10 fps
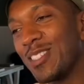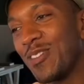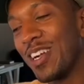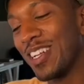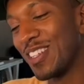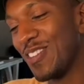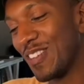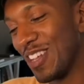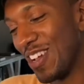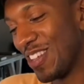where
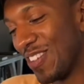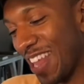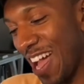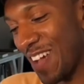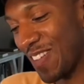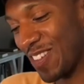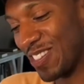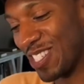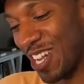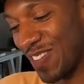you laugh and you
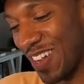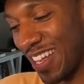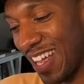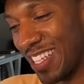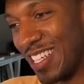talk about like